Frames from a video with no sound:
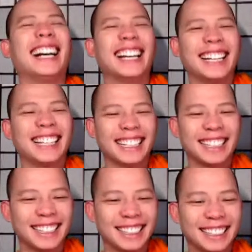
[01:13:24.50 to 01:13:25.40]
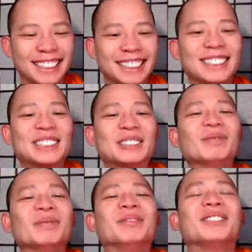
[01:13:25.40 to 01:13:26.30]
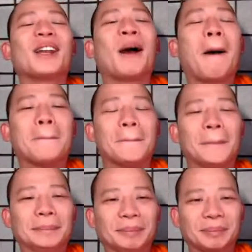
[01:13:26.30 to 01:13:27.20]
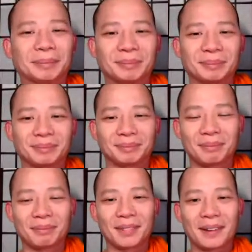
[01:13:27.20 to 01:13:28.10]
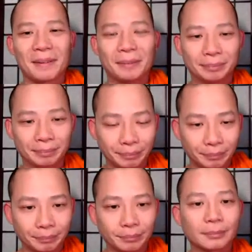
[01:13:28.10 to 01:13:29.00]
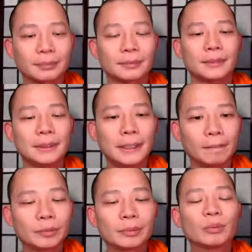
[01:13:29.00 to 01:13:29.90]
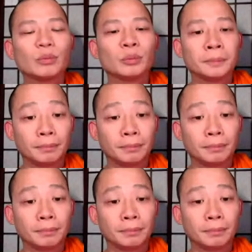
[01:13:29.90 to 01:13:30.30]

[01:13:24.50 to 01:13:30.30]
go. No, I would love to talk to you all day. However, I have a late